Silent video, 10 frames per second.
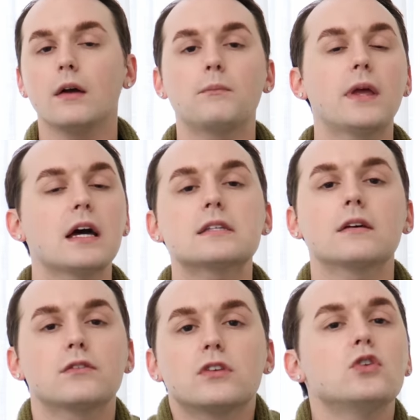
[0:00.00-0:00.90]
because
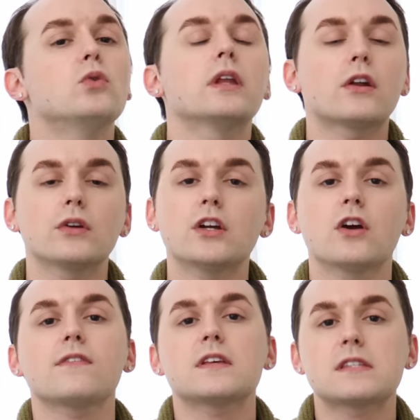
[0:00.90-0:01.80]
you literally
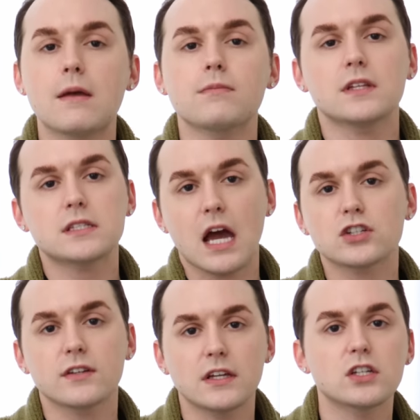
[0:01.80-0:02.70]
could get the same thing that's
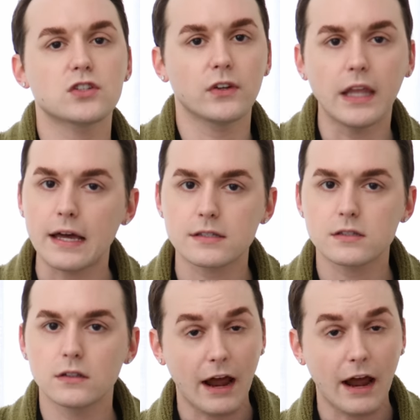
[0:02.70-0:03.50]
actually vintage for less.